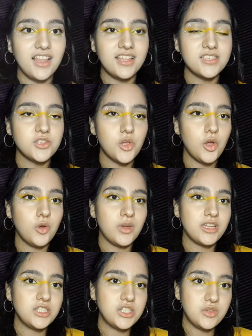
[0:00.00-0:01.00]
Let's go
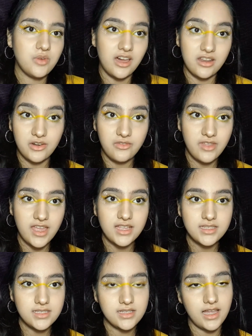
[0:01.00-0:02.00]
and do other
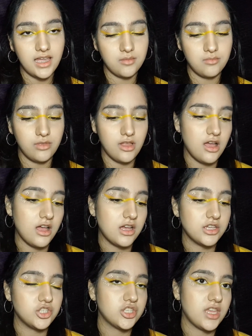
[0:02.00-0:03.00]
things like
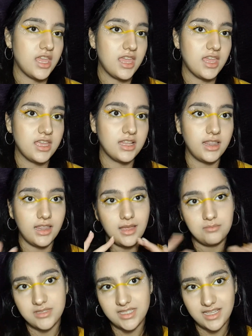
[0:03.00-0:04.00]
blush and
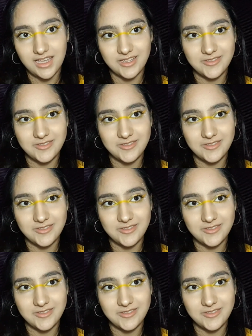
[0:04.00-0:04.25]
lipstick.